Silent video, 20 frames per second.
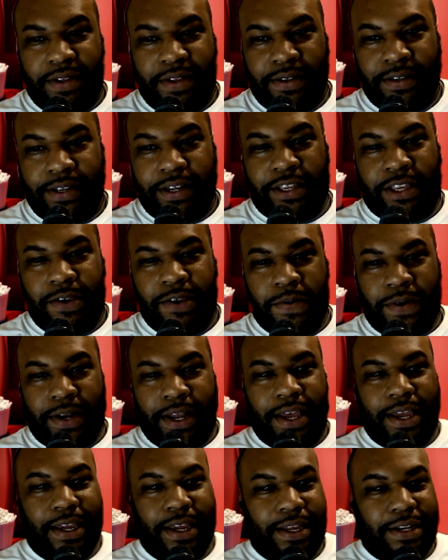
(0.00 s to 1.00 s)
did a
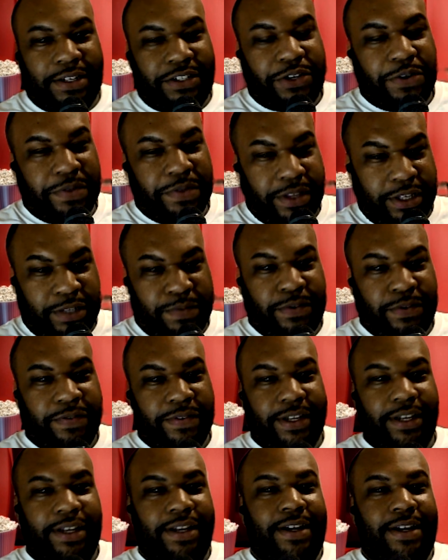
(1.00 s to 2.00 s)
Q&A and showed this
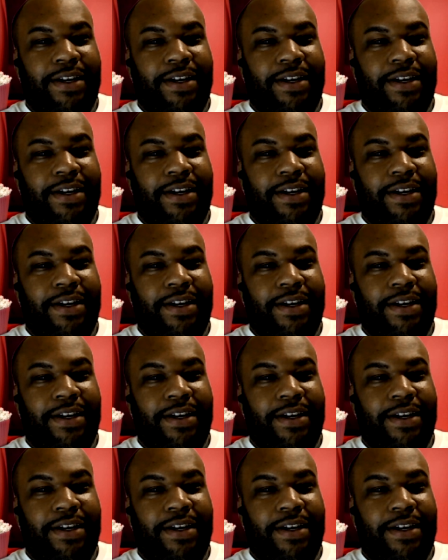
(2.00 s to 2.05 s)
movie,